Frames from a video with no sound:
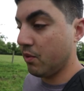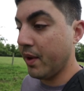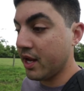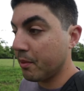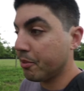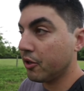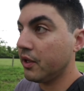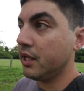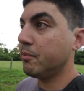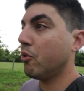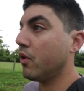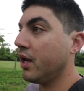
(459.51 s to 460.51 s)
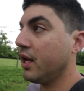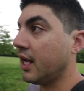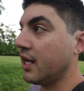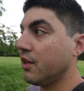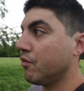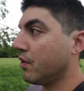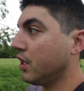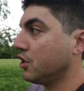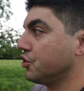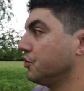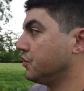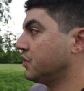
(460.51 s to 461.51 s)
wake up early in the morning, get on the running
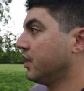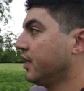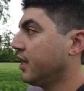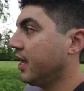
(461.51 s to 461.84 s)
shoes,